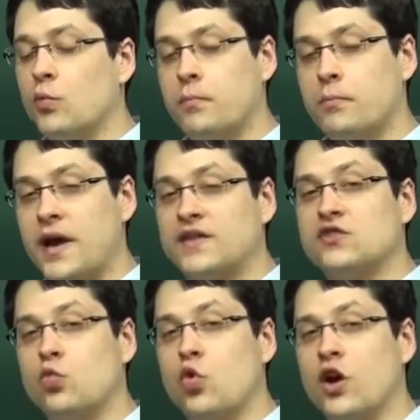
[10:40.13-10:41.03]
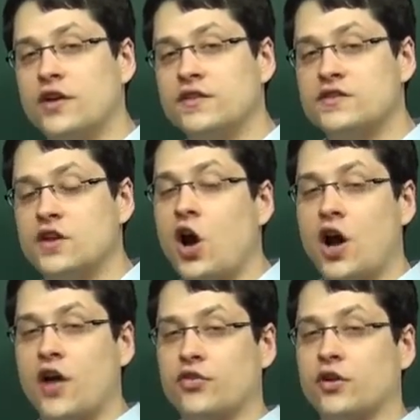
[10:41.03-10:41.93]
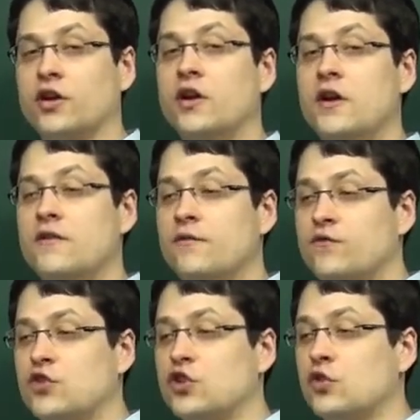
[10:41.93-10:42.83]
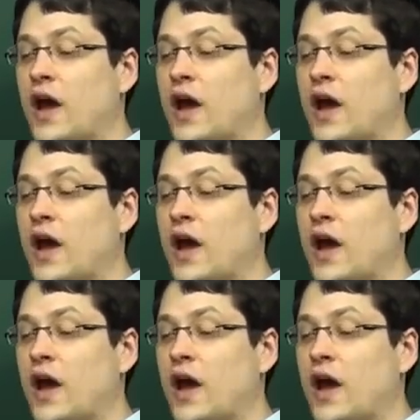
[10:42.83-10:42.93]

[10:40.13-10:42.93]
passage 1's author view,